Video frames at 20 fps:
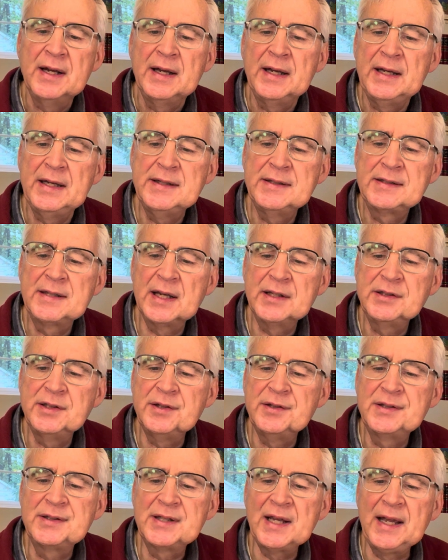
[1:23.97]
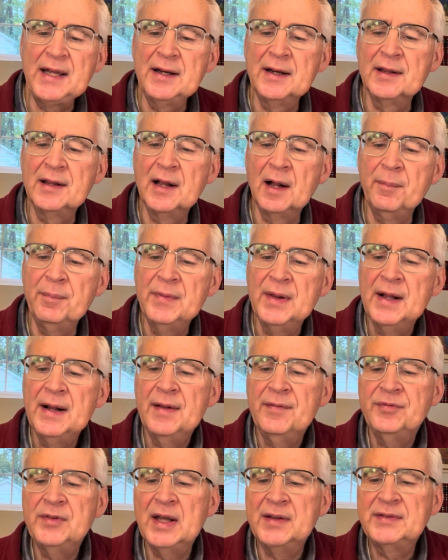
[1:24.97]
he says, you say to them,
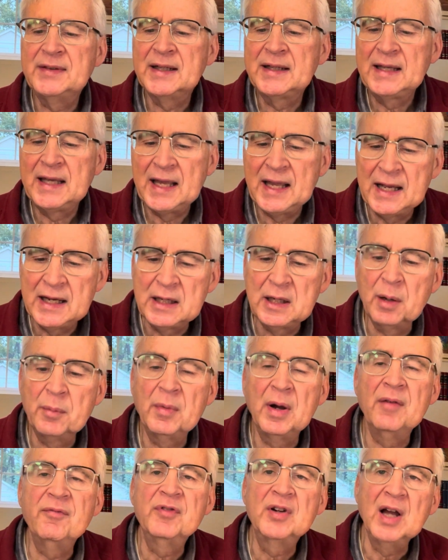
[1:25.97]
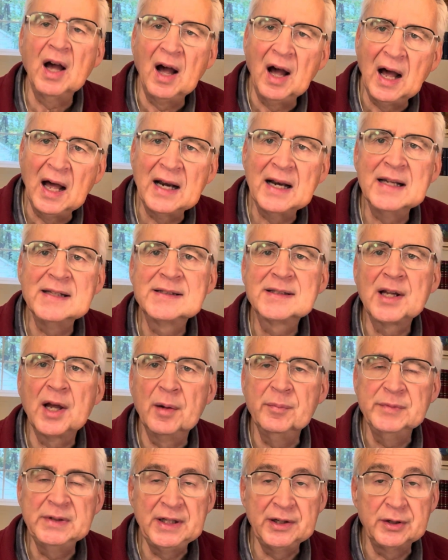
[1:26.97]
that the kingdom of God has
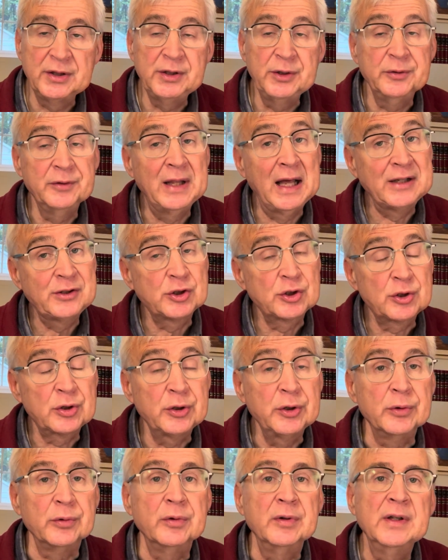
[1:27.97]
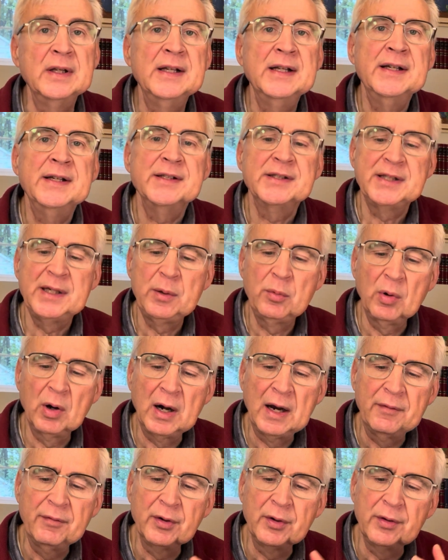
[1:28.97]
come near to you. That's true. See,
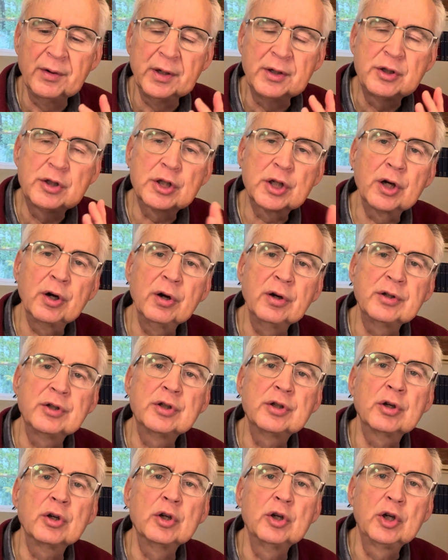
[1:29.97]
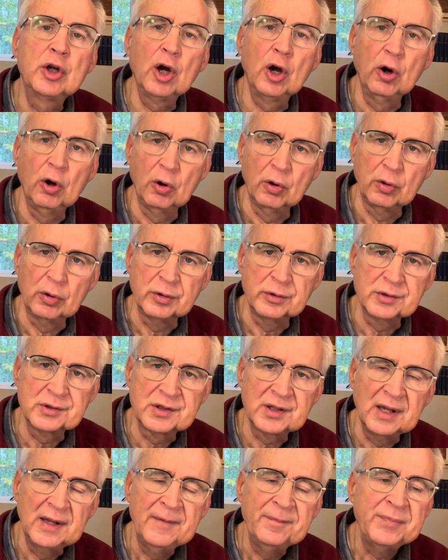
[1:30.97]
wherever the church
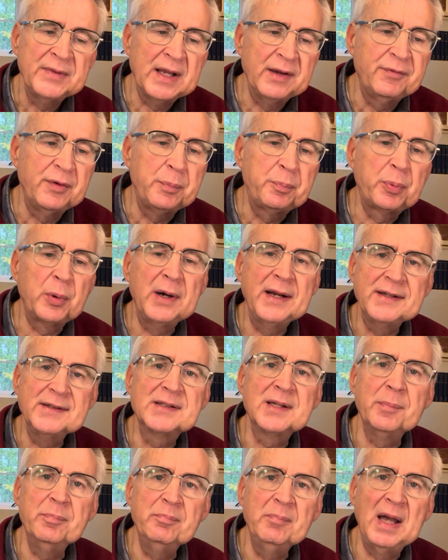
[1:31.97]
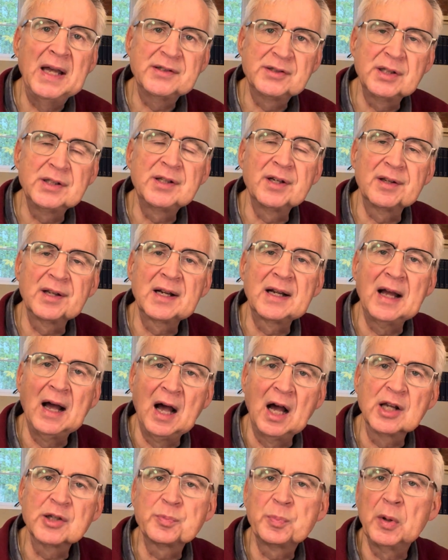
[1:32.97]
goes, if it brings a message of the
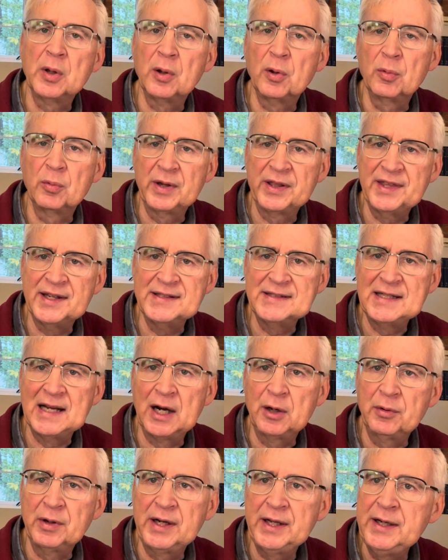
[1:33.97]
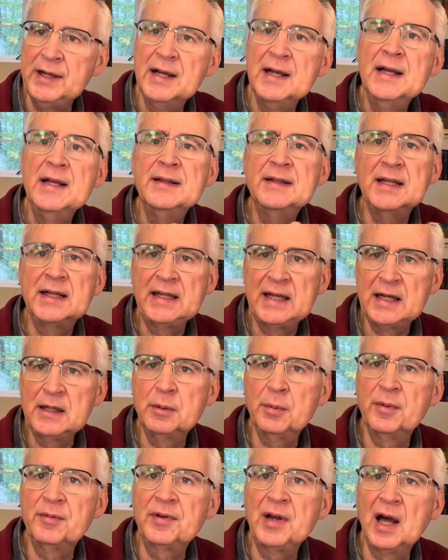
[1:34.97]
gospel with integrity, the
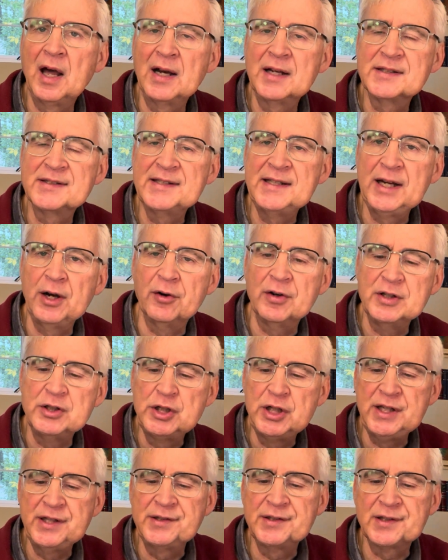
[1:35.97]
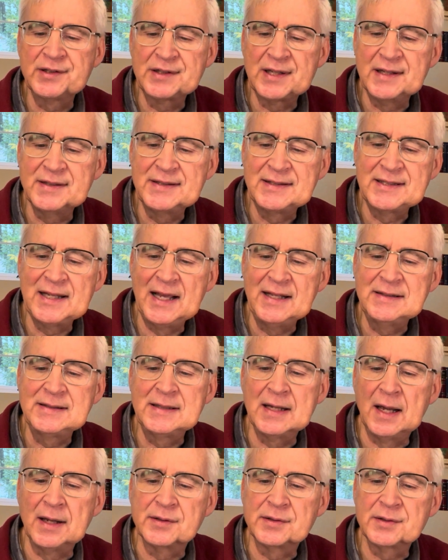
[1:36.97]
kingdom of God is near. And Jesus has sent
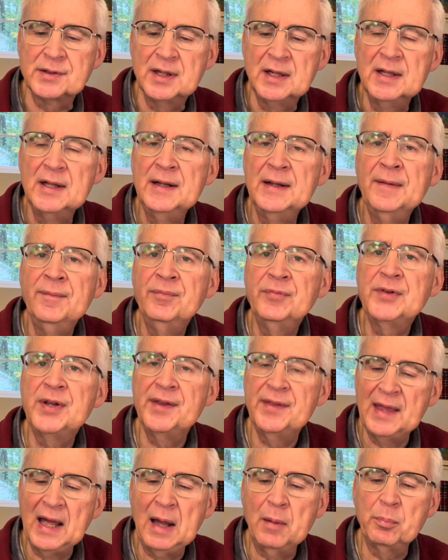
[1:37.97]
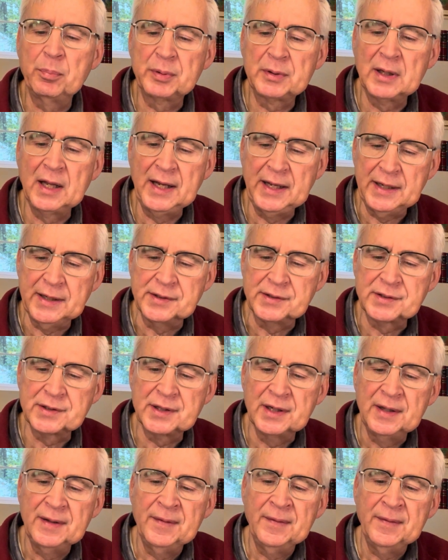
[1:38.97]
us to that place.